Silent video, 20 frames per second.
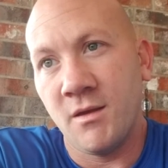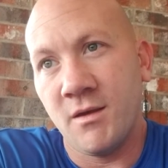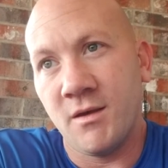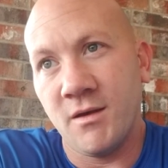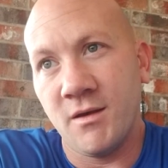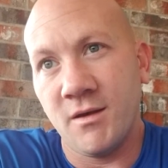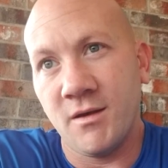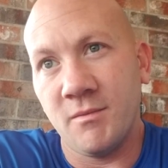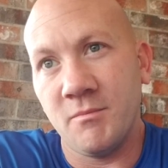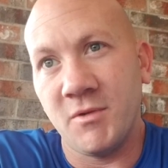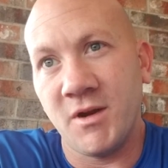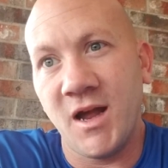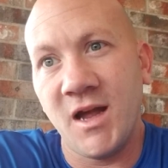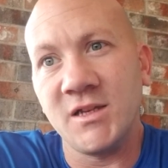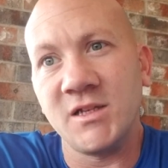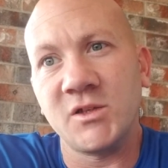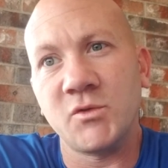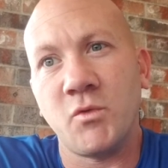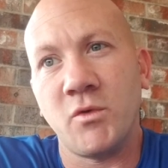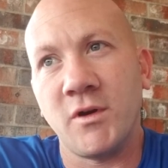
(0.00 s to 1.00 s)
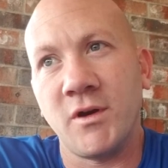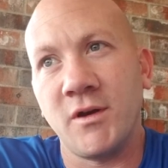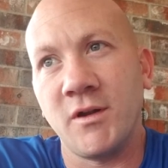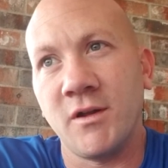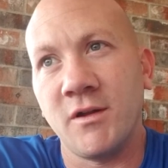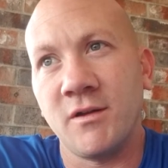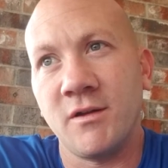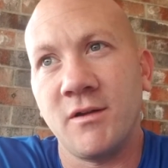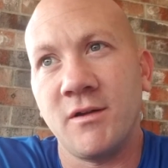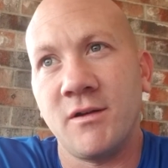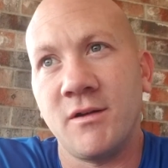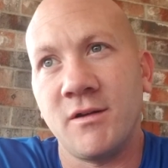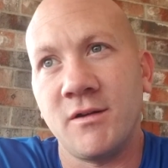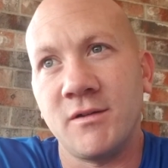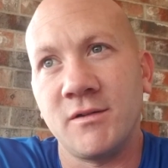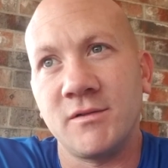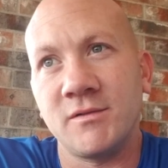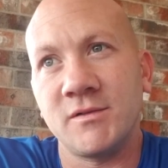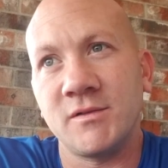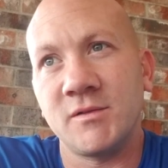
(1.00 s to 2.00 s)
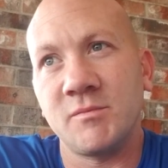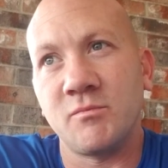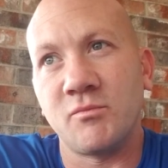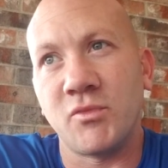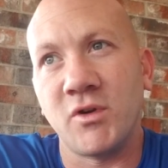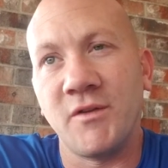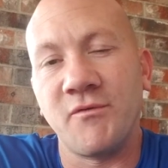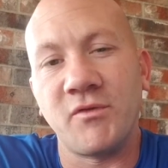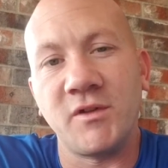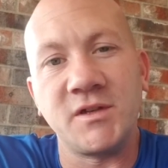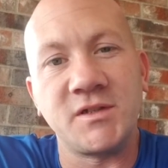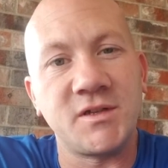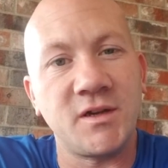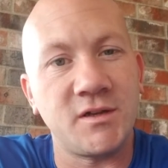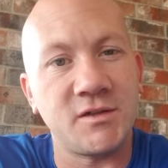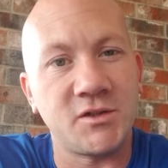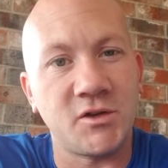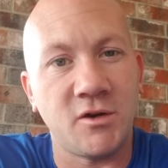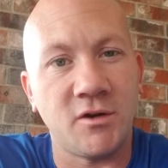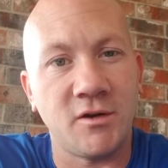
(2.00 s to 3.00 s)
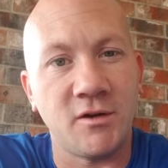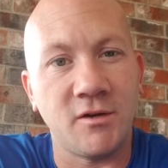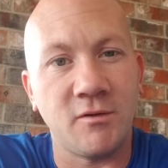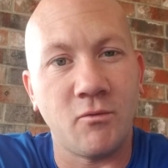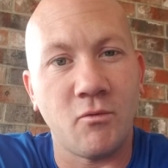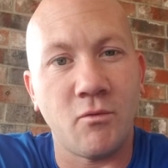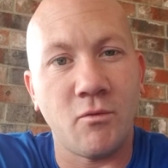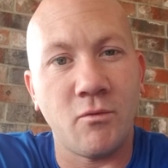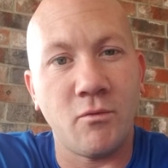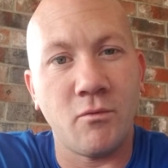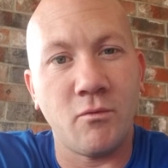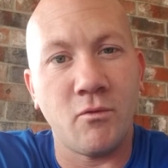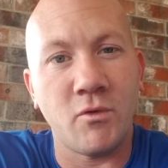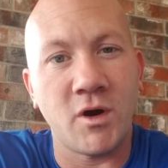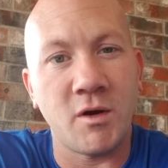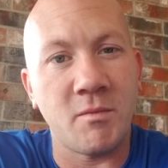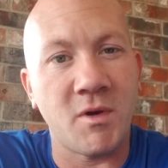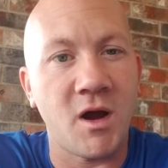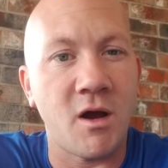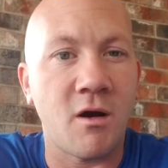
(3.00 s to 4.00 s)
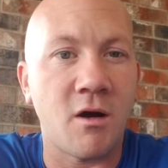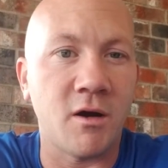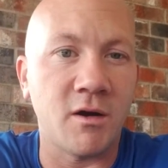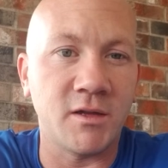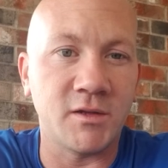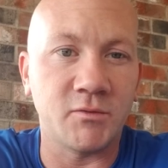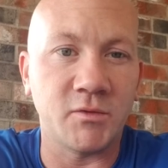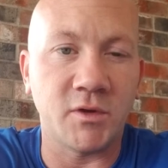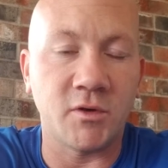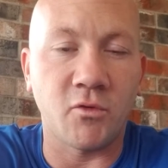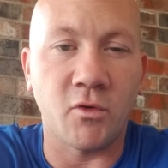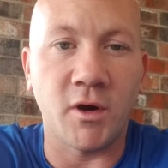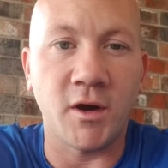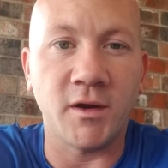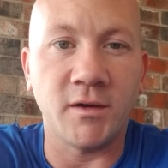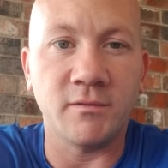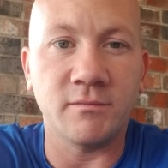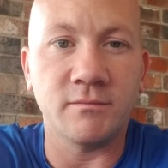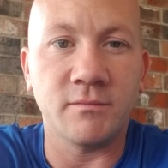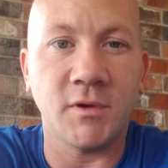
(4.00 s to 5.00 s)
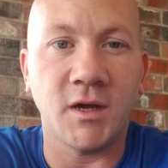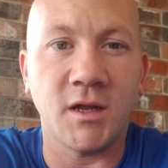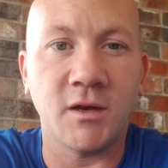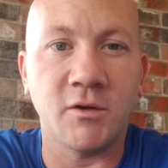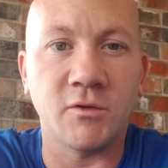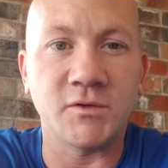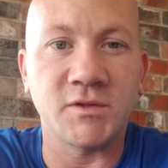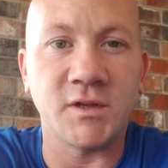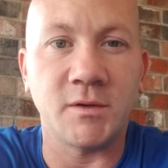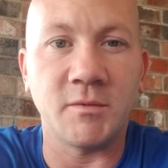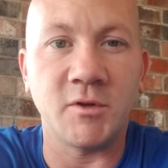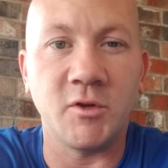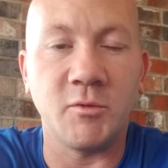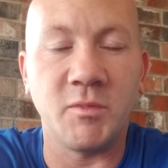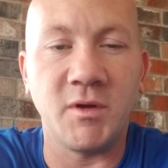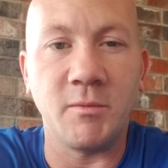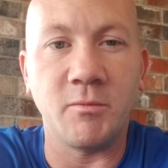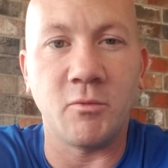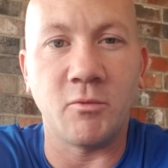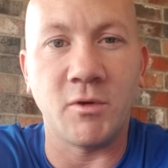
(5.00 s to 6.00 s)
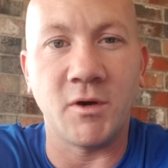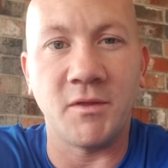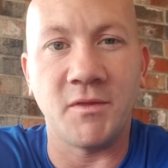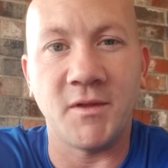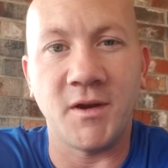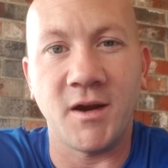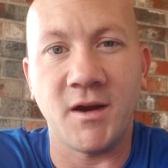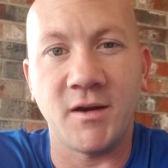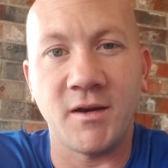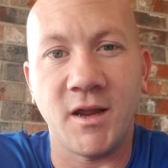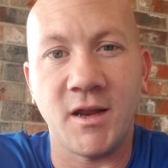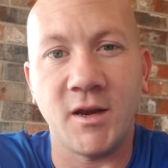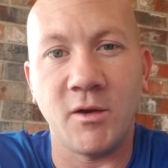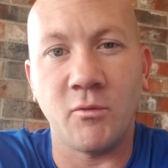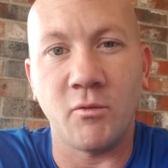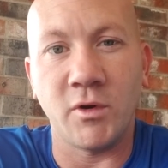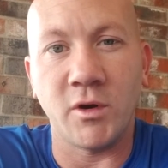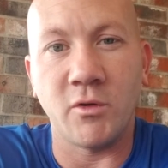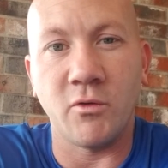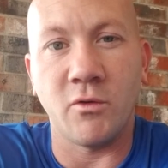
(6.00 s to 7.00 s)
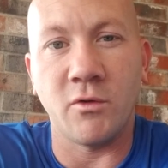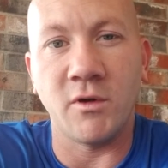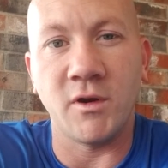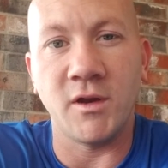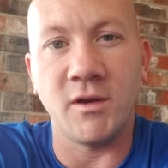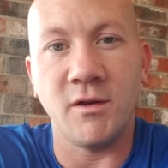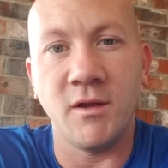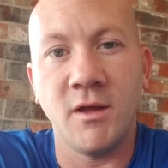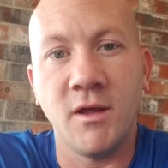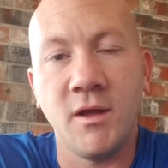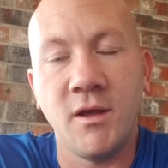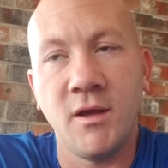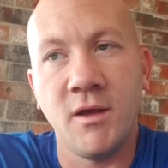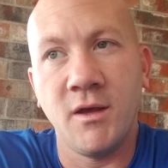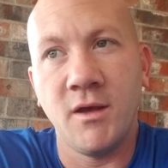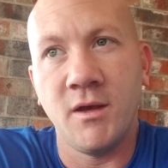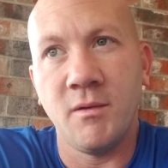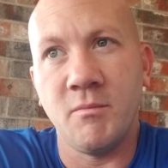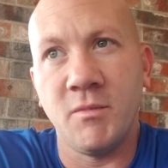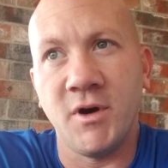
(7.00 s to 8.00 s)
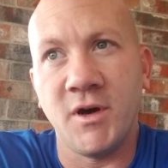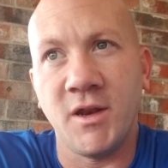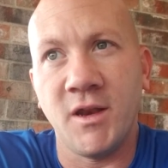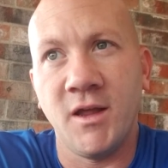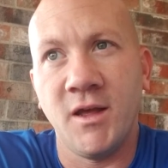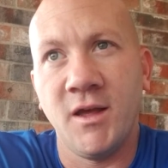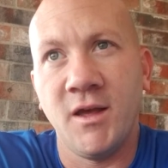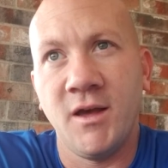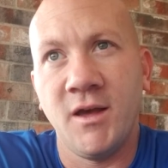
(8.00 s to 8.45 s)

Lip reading: But I just wanted to briefly touch on where my heart is with Crane. I know some of you people weren't there and they didn't record it, but